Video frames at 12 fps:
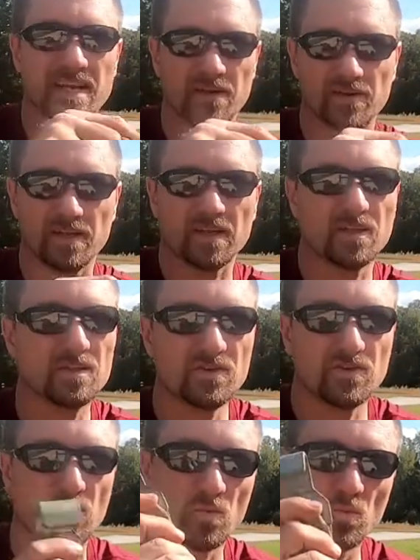tearing.
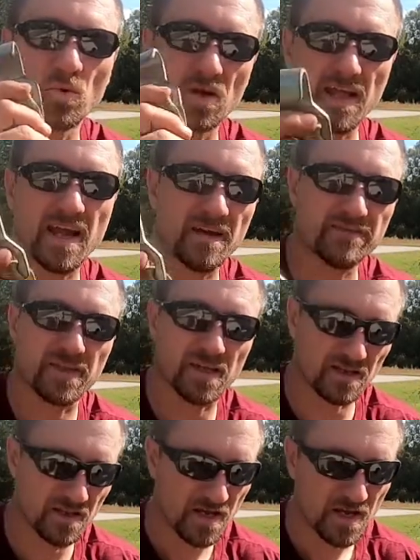You don't want to have that.